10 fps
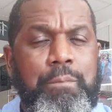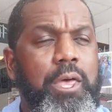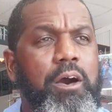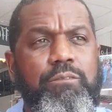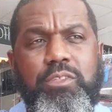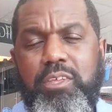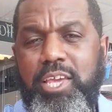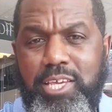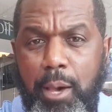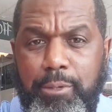of
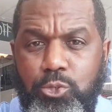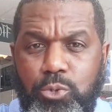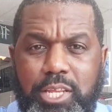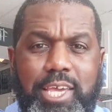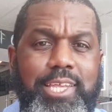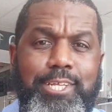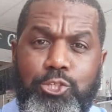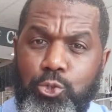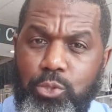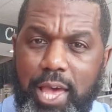it coming to an end in
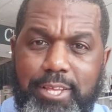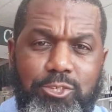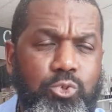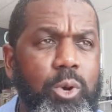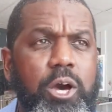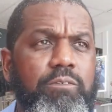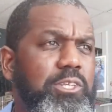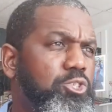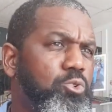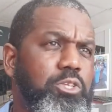2012 and
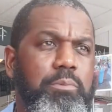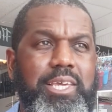it's going to be